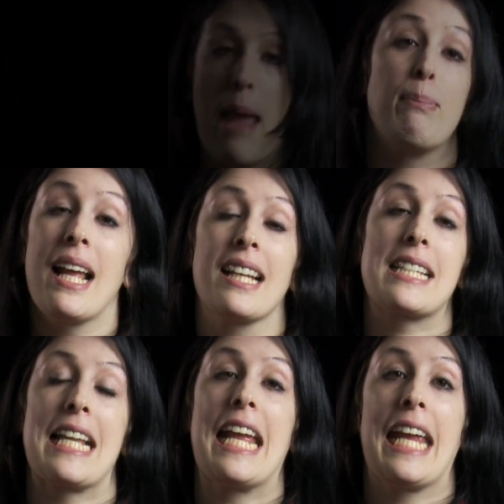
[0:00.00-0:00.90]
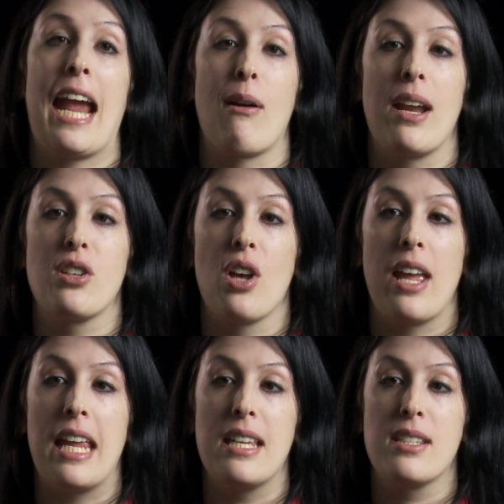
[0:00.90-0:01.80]
A blank slate
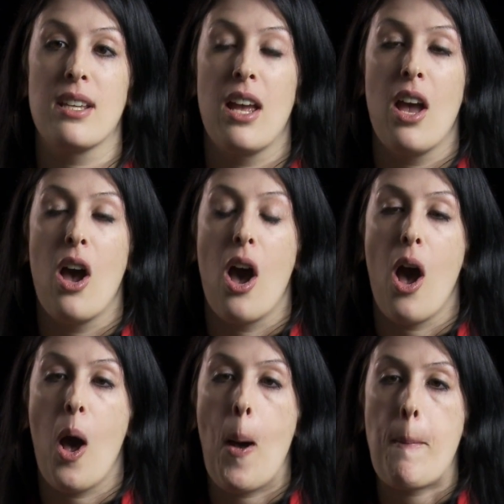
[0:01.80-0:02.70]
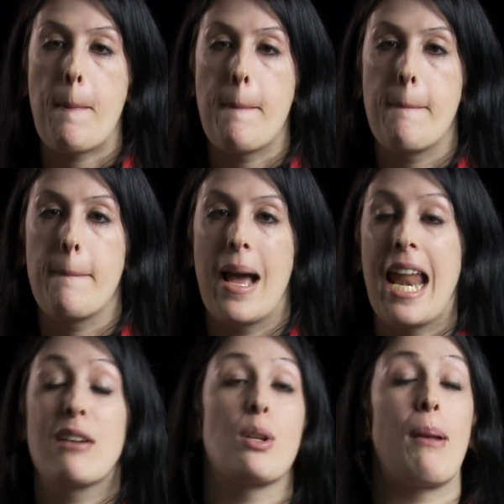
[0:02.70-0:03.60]
character
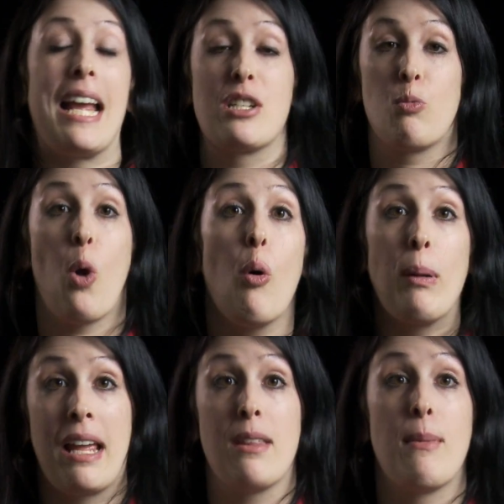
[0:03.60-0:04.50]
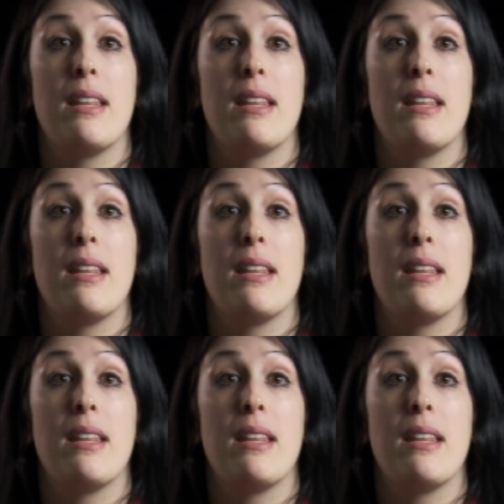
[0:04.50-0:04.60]
allows the player to role-play them